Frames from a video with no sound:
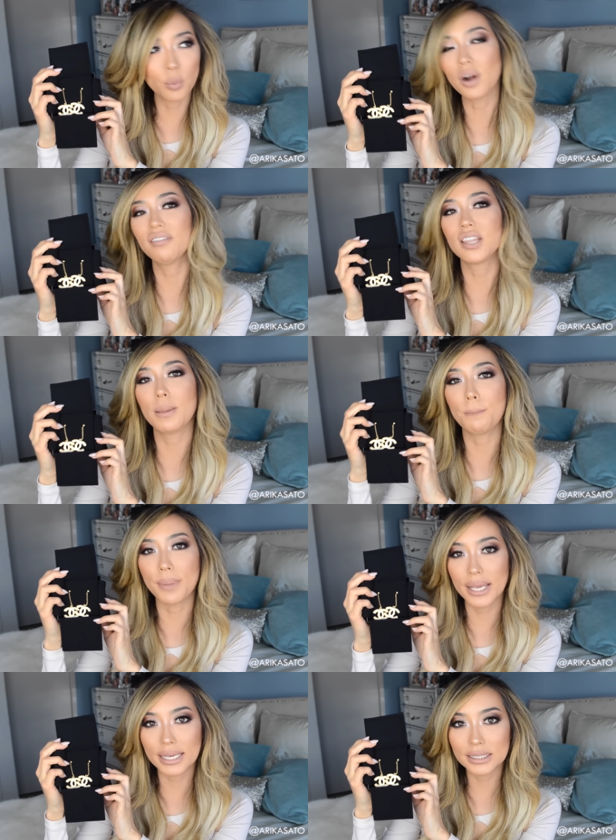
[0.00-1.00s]
one of the
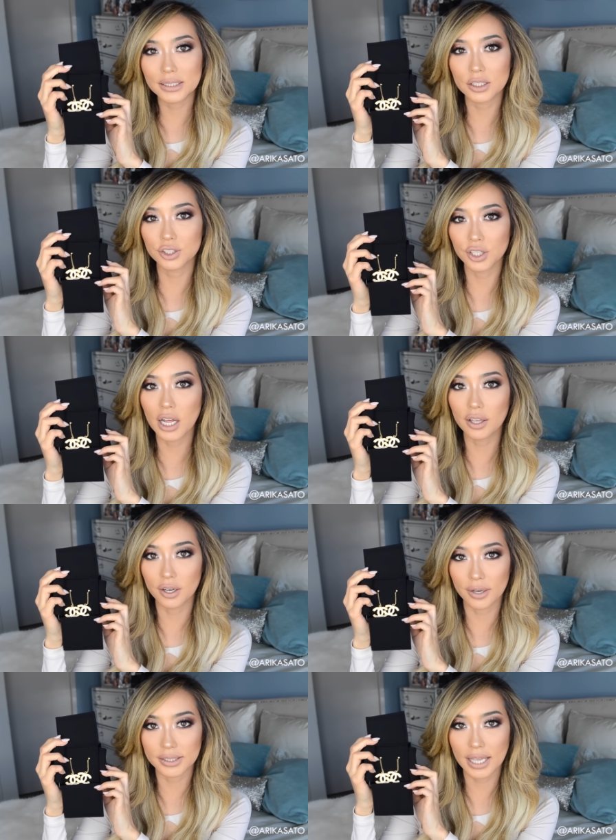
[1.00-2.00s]
biggest Chanel
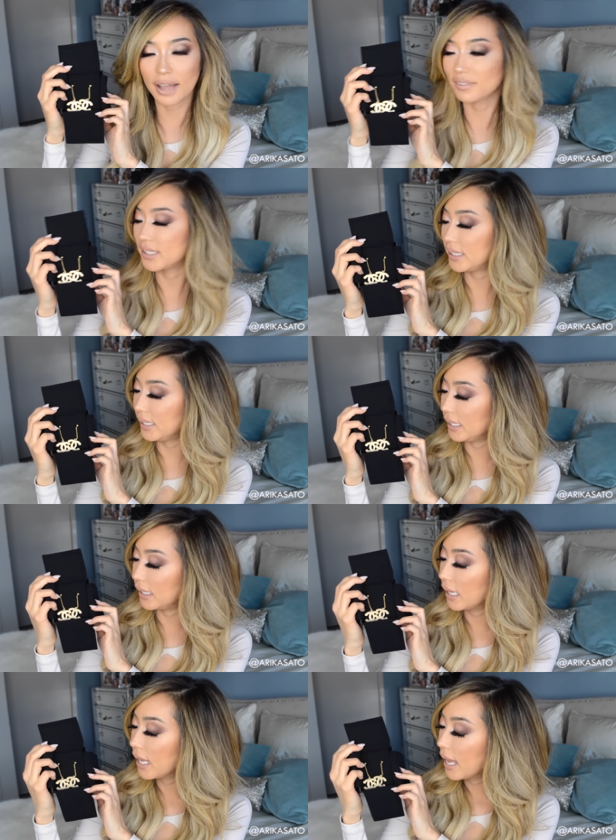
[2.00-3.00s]
earrings I have
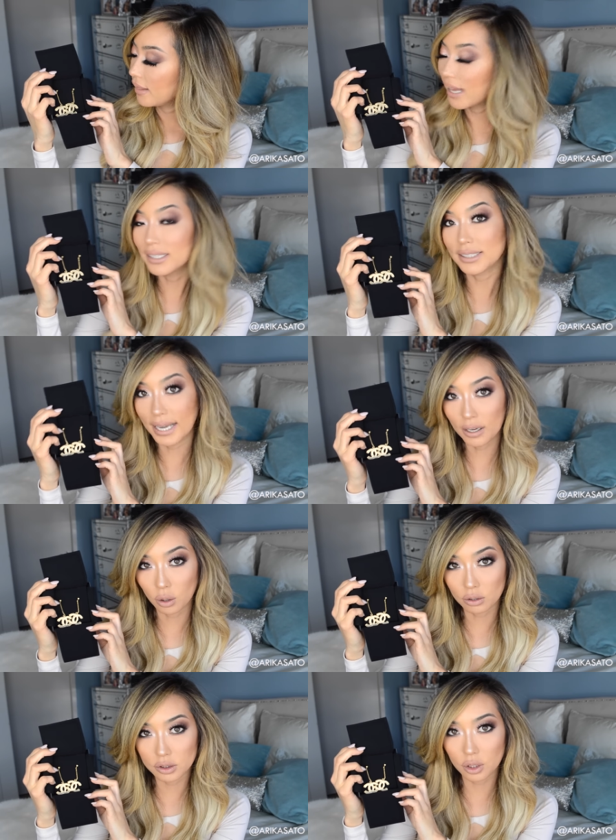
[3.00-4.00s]
seen that dangle.